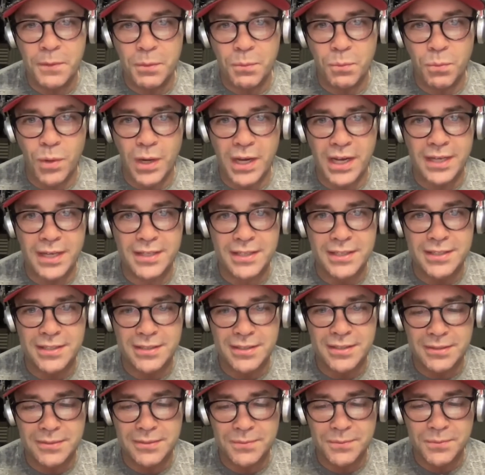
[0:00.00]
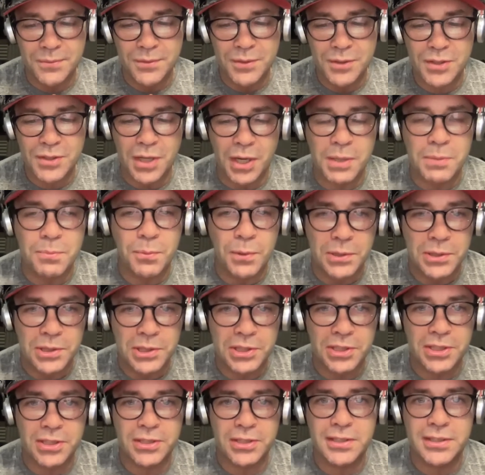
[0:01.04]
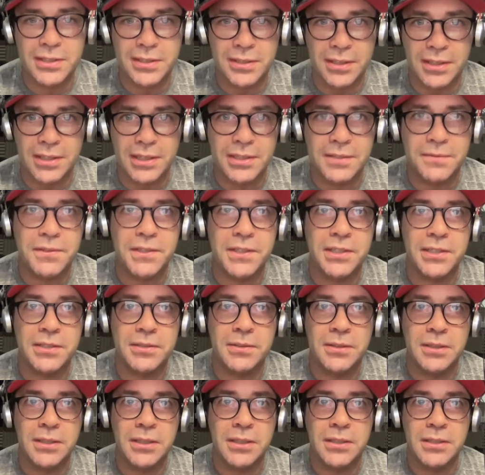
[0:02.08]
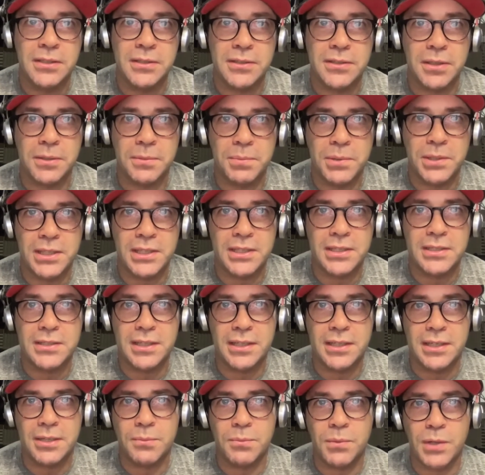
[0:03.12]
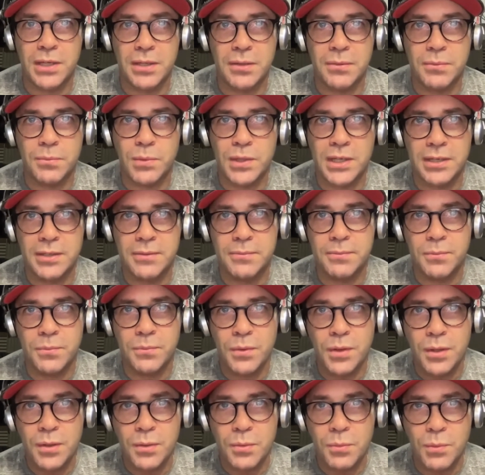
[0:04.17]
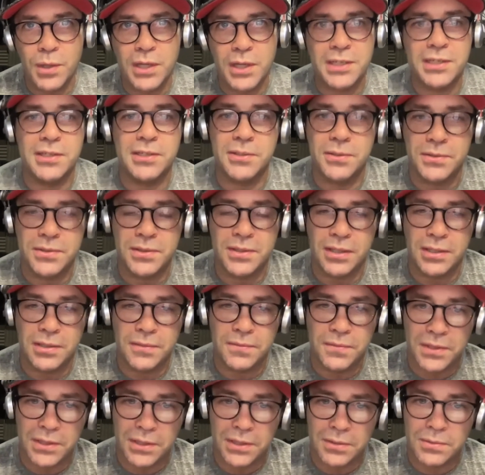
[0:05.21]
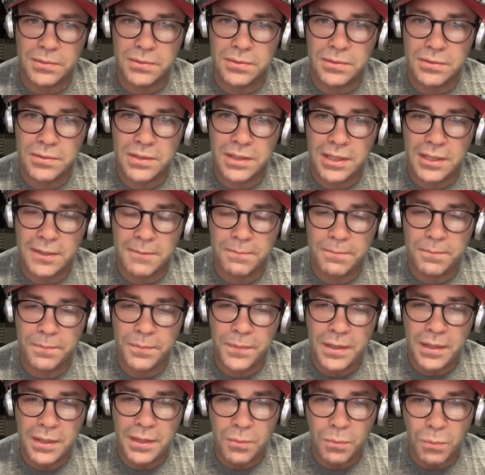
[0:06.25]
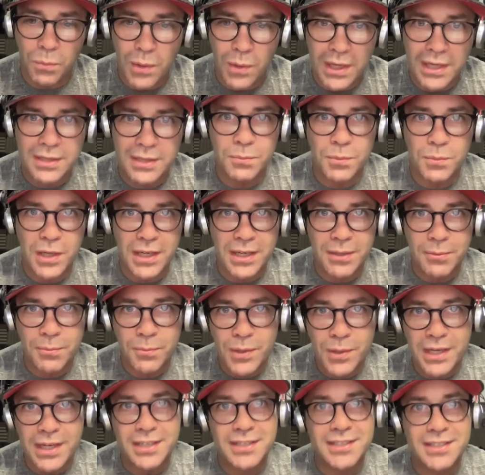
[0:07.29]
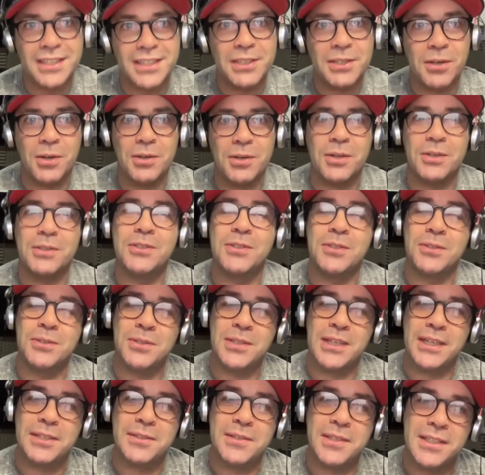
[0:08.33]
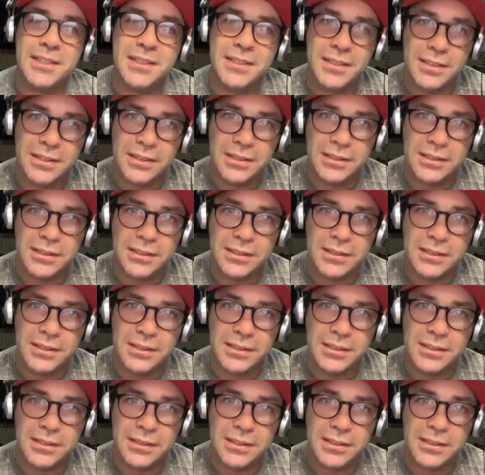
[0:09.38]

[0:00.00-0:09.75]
where this type 1 journey started for you. So please, where did it all start for you, and where has it gone on to now then?